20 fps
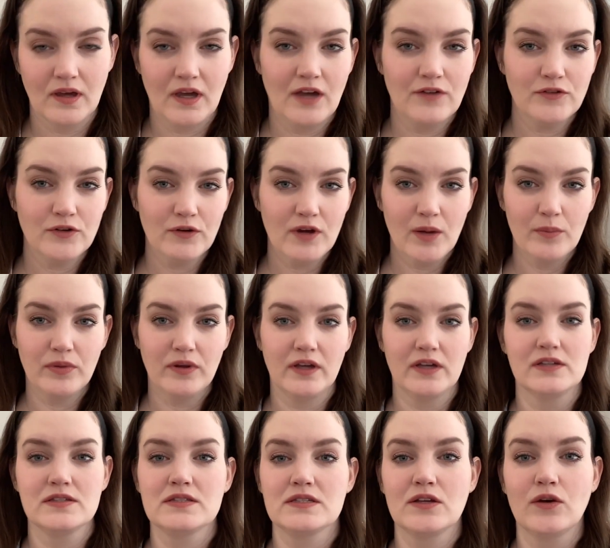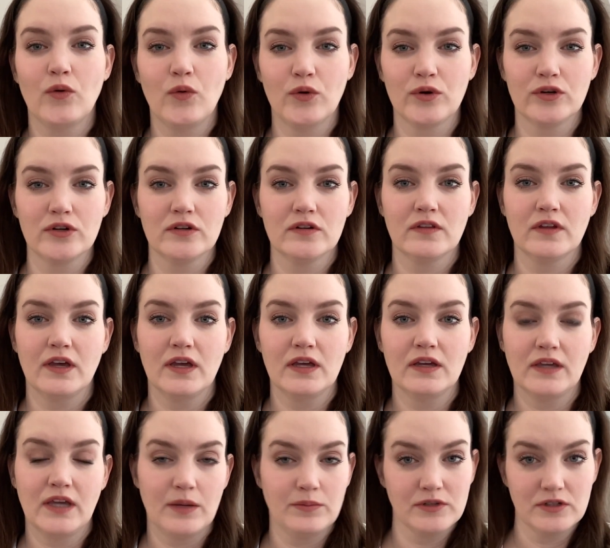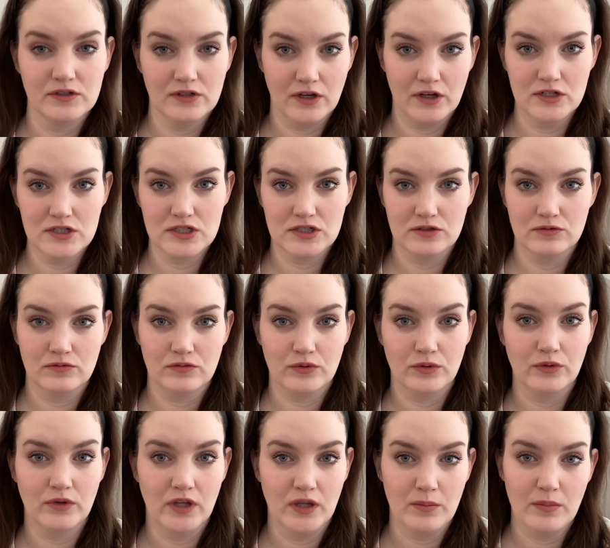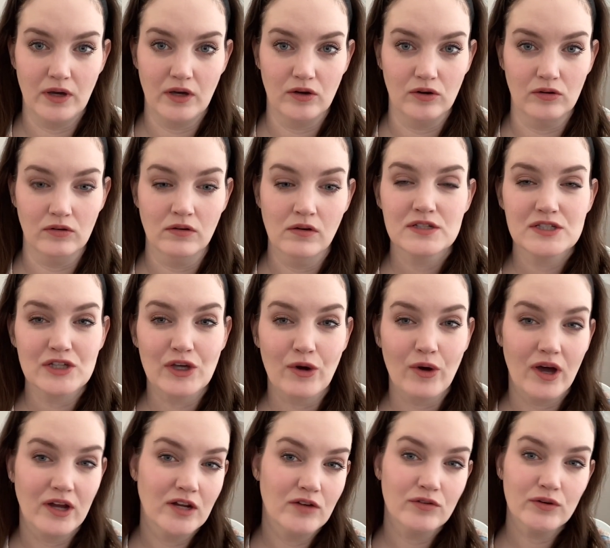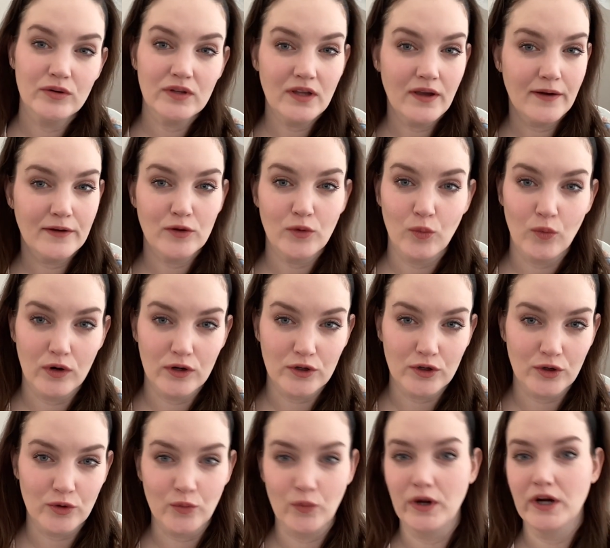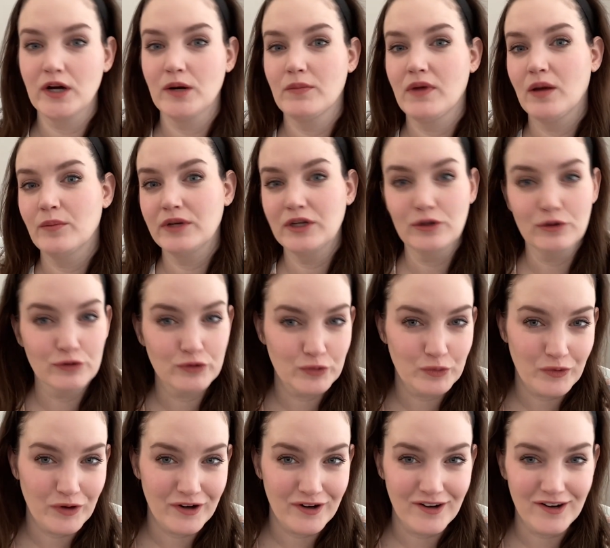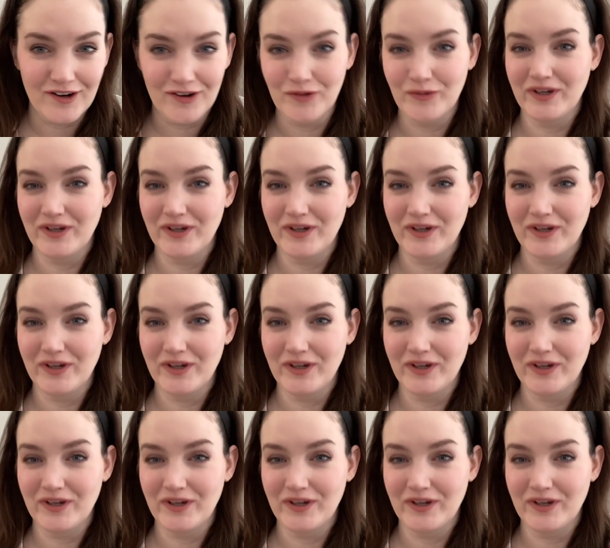After I placed the order, they kept in touch through email, so I never really had to wonder where my meals were or